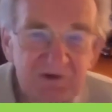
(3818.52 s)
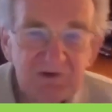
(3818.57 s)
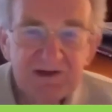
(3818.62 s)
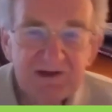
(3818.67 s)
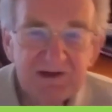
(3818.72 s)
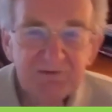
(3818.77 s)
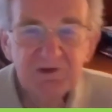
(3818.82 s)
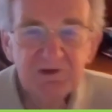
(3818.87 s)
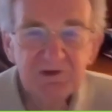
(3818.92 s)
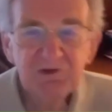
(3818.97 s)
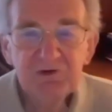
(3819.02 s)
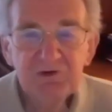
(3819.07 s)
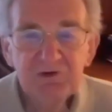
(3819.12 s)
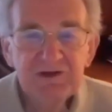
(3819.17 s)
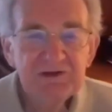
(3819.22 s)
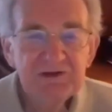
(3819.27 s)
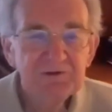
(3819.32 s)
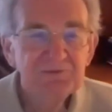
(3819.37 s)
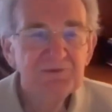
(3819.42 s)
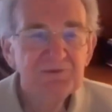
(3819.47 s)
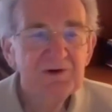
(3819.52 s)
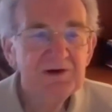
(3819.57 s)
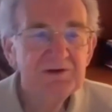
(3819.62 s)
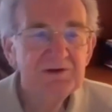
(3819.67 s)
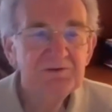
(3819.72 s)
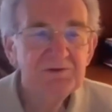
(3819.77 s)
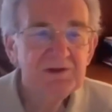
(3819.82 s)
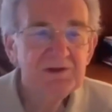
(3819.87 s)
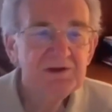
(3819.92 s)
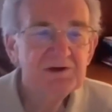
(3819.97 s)
every 3 to 5
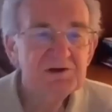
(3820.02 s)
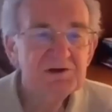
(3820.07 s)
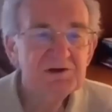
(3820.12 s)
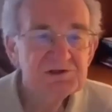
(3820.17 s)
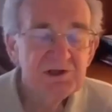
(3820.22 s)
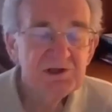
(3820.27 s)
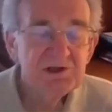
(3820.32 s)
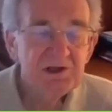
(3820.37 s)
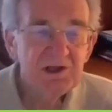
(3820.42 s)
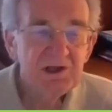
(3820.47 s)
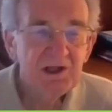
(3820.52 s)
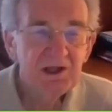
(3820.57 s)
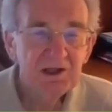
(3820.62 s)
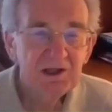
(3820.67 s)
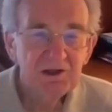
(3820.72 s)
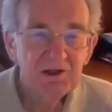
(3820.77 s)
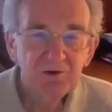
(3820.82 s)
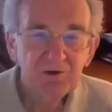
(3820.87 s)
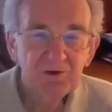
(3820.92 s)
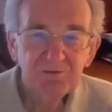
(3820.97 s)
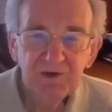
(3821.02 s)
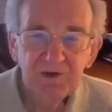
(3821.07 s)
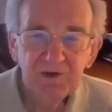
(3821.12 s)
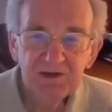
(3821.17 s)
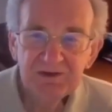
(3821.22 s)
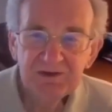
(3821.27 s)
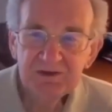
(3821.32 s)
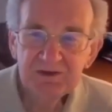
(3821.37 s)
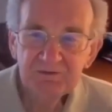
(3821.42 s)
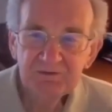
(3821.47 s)
years,
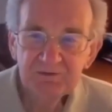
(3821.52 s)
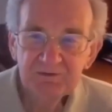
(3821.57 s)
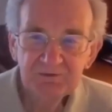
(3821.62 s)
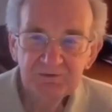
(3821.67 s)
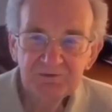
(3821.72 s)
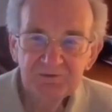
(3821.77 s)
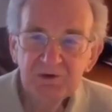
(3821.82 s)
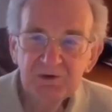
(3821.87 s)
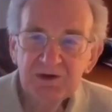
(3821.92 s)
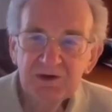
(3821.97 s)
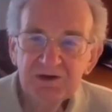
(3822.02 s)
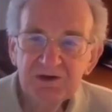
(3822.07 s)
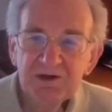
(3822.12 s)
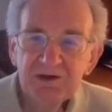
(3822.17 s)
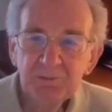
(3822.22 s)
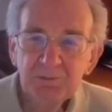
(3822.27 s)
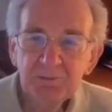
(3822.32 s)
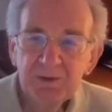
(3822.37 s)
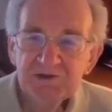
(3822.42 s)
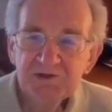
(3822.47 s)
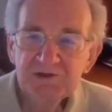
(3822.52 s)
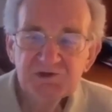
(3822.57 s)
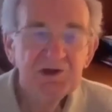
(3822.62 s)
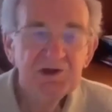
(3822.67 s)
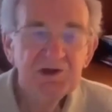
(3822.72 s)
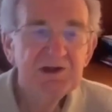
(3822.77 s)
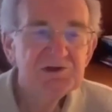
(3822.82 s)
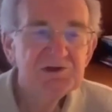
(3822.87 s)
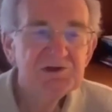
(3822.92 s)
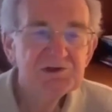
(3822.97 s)
if there aren't any big
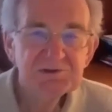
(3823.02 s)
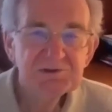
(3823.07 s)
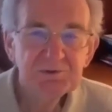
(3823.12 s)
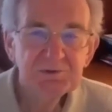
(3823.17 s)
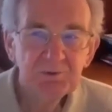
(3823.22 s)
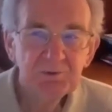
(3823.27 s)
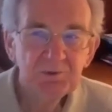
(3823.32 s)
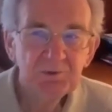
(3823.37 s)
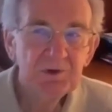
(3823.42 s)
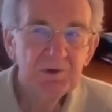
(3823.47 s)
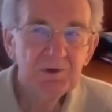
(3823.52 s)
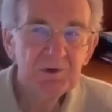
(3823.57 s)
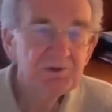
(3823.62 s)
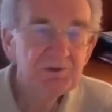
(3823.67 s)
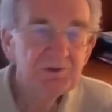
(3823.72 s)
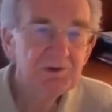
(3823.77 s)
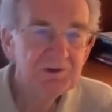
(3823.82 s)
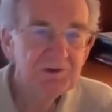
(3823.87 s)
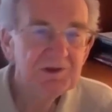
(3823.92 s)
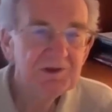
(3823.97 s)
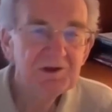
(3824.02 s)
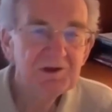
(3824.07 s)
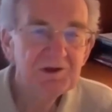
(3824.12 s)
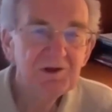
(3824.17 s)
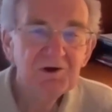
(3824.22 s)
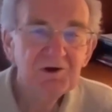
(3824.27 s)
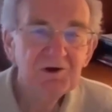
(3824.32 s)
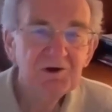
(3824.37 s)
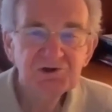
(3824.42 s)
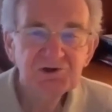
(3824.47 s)
changes other than the law
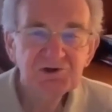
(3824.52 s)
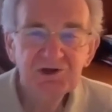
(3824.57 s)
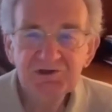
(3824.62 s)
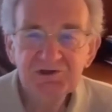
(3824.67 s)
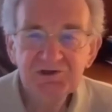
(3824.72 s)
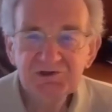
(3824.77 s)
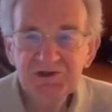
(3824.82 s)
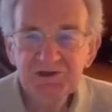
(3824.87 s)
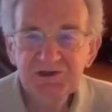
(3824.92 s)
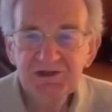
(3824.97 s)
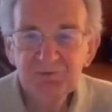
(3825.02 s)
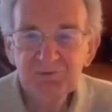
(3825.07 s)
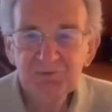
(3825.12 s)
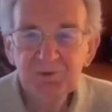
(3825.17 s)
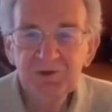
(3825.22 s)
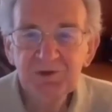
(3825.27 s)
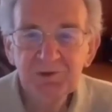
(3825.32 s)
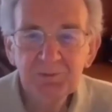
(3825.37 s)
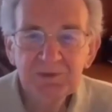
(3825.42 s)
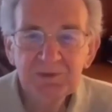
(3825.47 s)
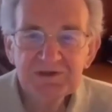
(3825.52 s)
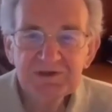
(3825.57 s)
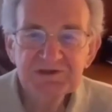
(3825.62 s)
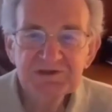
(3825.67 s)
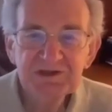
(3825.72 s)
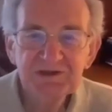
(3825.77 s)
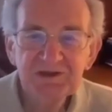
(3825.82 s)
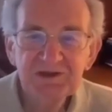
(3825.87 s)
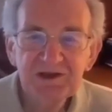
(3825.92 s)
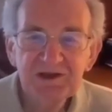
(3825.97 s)
changing. That's one of the biggest things
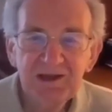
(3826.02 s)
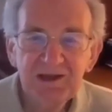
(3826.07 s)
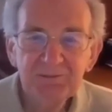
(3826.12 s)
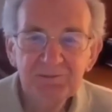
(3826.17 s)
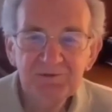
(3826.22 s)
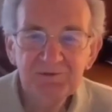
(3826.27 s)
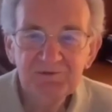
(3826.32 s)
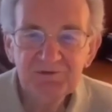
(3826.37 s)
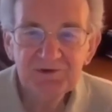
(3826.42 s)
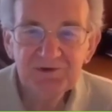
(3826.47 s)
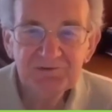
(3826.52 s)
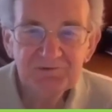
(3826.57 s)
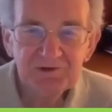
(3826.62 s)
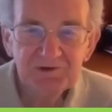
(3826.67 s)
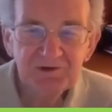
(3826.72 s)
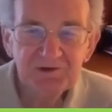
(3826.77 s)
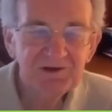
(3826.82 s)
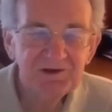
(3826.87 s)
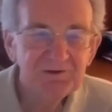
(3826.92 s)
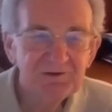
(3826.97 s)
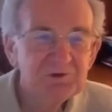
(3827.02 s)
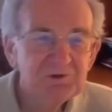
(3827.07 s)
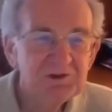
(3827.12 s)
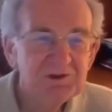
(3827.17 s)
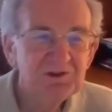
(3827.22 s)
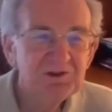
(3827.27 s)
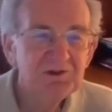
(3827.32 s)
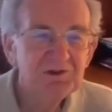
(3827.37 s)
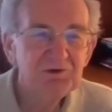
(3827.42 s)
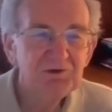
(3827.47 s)
that happens within the
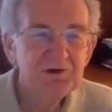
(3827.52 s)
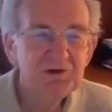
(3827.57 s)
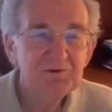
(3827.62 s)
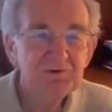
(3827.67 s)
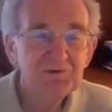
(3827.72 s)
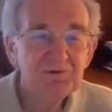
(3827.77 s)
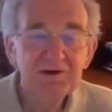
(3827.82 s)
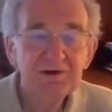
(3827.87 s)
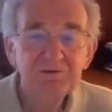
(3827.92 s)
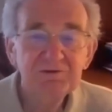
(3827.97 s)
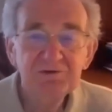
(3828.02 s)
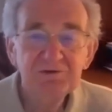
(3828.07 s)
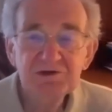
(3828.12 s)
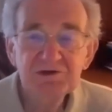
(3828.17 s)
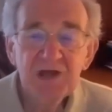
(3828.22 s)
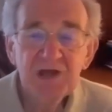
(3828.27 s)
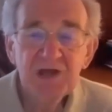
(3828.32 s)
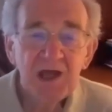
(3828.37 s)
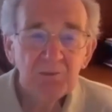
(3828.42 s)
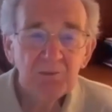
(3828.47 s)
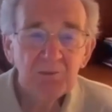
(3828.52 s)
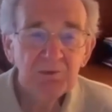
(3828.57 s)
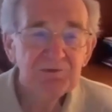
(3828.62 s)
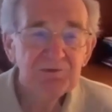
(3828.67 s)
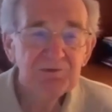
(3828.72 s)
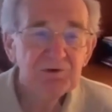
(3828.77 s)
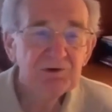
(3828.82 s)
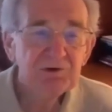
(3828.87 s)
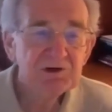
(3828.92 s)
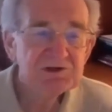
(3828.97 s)
3 to 5 years. But if there
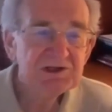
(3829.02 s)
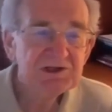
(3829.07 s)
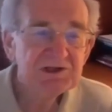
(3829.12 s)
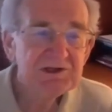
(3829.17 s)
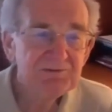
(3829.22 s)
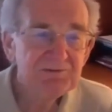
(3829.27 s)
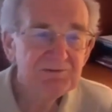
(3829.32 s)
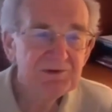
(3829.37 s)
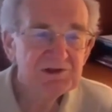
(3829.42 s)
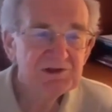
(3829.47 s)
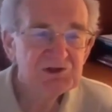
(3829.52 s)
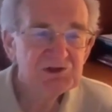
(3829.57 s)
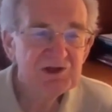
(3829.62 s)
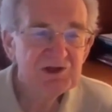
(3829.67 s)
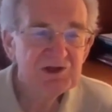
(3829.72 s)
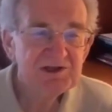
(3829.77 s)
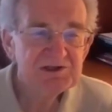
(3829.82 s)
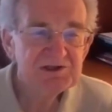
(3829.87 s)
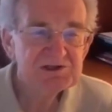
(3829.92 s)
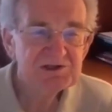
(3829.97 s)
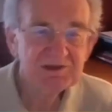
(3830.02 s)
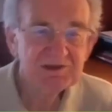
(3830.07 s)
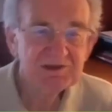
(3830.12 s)
are significant changes like the